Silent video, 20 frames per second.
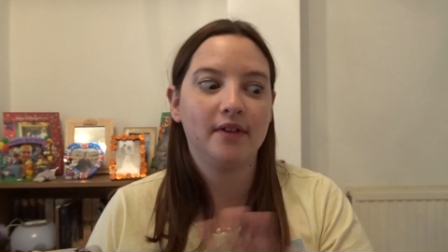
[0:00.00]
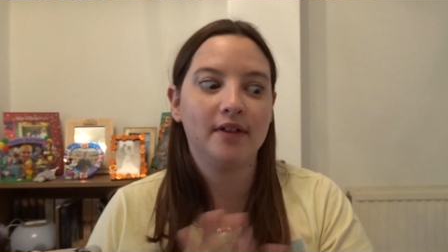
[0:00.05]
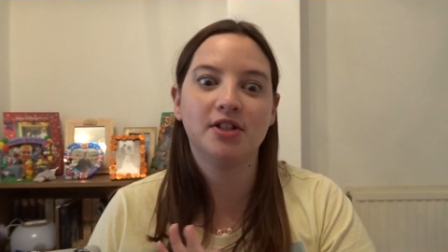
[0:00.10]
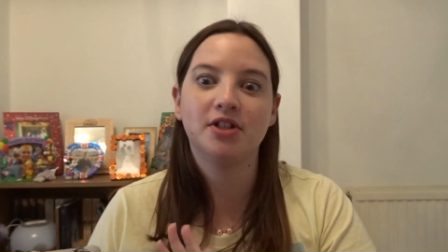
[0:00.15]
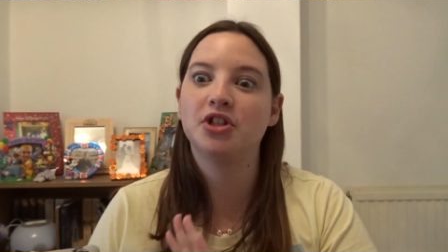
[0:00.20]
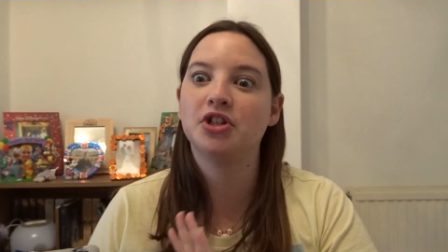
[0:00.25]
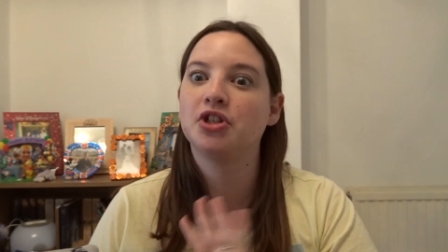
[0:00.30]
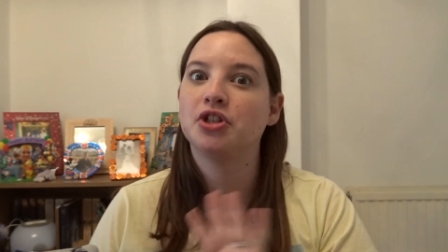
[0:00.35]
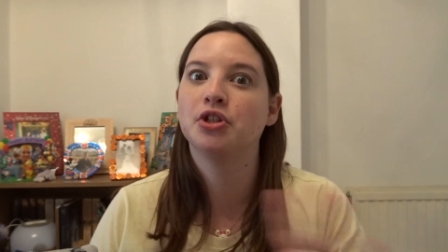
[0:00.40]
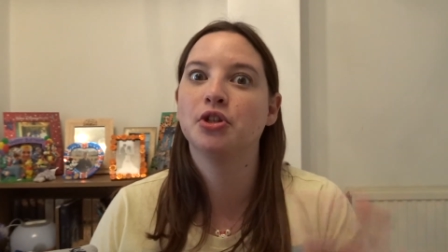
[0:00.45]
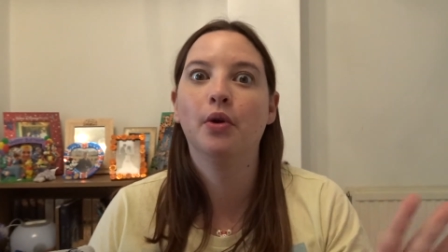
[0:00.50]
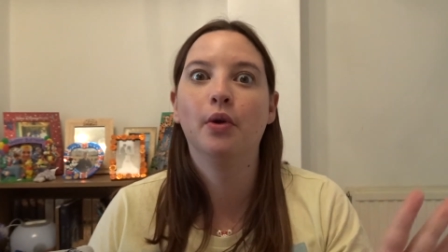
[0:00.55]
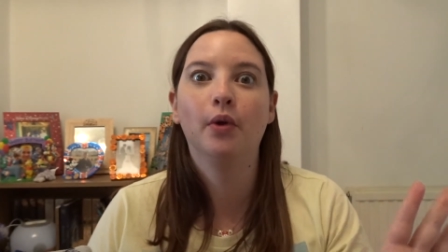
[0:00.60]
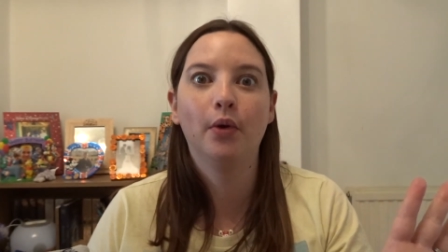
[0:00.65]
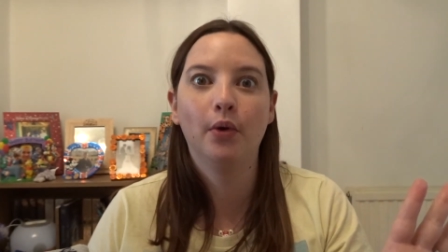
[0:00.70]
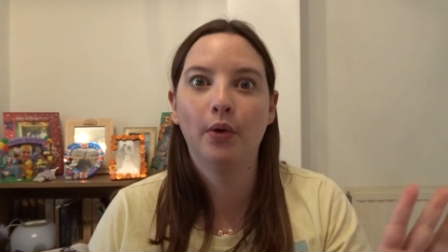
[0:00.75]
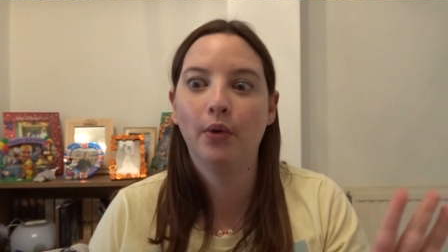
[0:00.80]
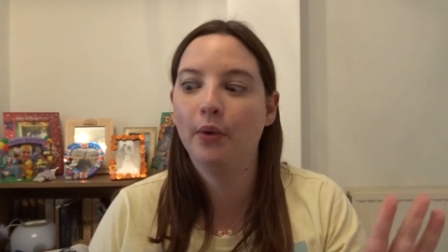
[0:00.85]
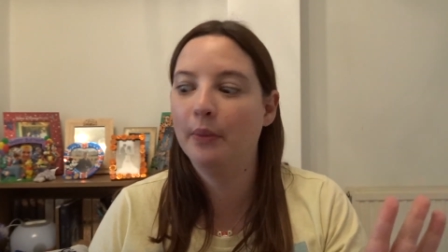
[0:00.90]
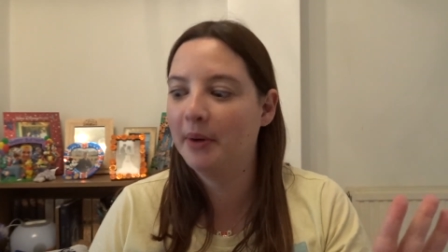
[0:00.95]
There's just so
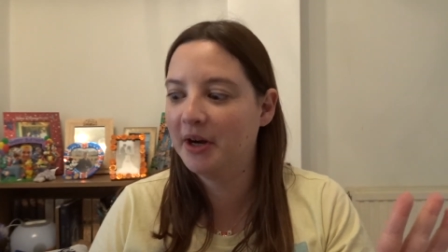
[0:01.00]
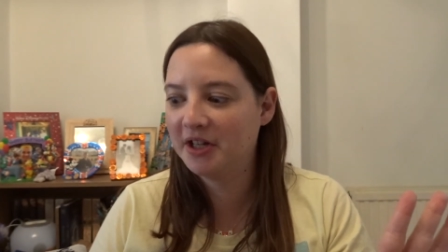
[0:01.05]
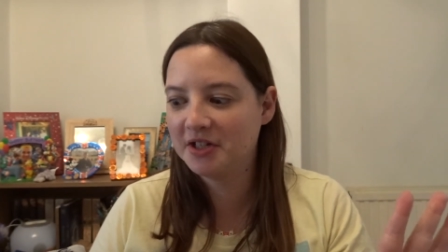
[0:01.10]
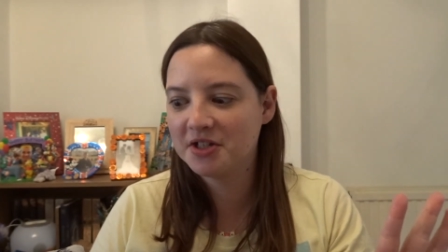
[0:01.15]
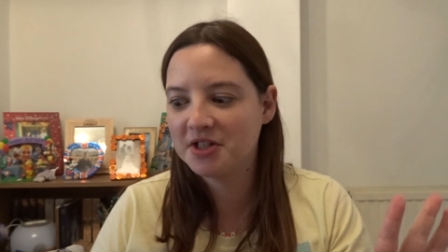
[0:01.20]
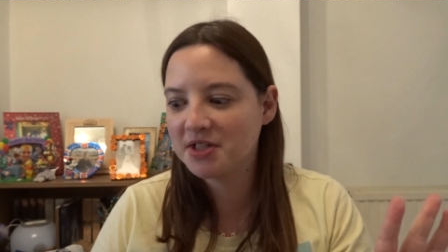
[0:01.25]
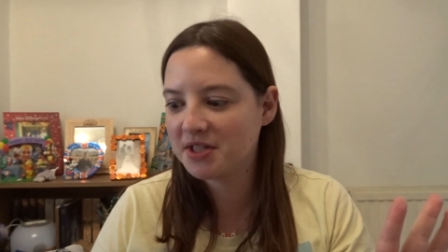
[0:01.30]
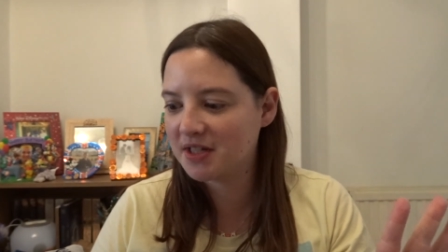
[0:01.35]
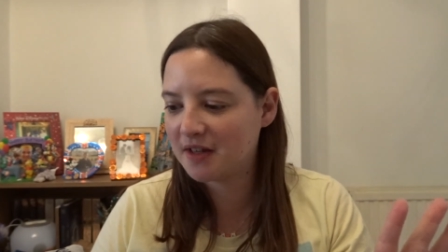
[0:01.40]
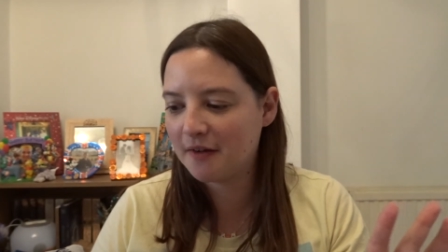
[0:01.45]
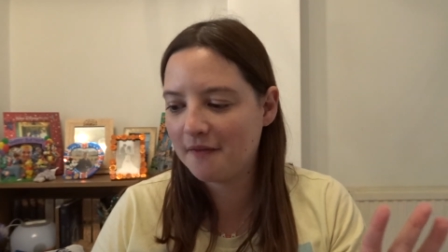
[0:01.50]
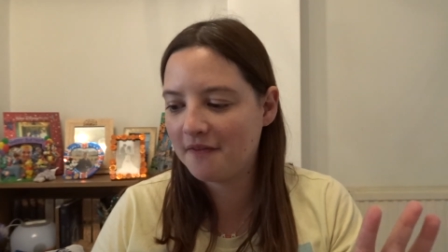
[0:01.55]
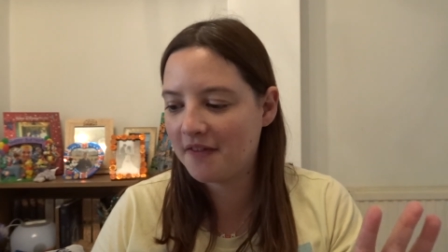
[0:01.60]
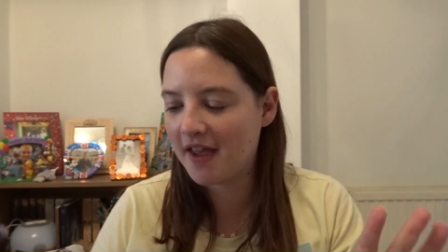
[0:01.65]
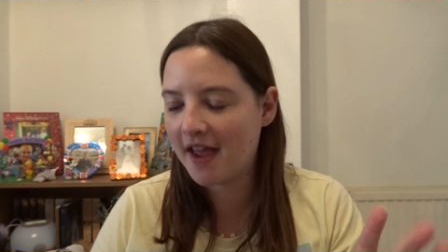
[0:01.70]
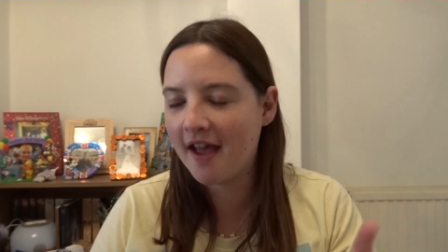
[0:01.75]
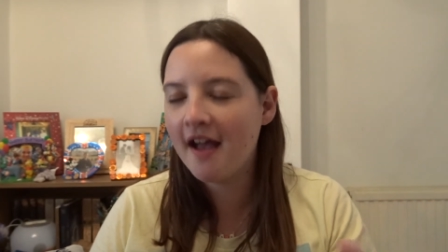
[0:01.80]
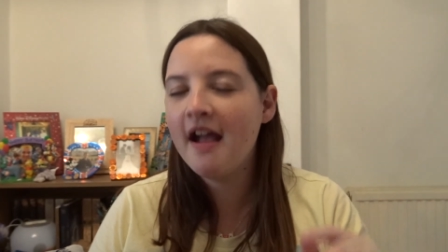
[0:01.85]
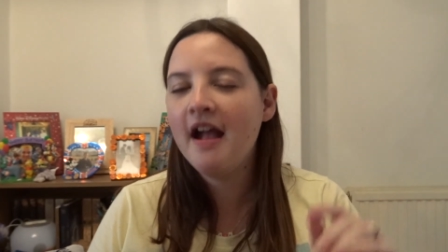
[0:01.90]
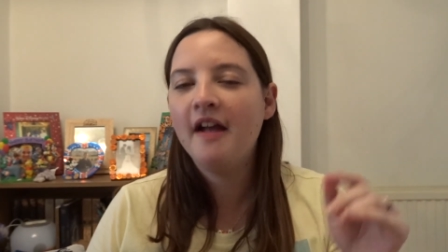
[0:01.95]
much stuff
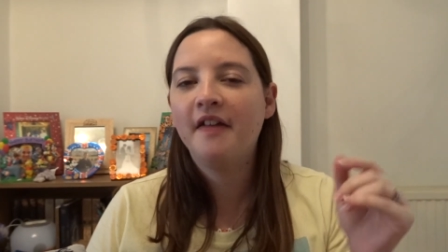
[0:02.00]
there.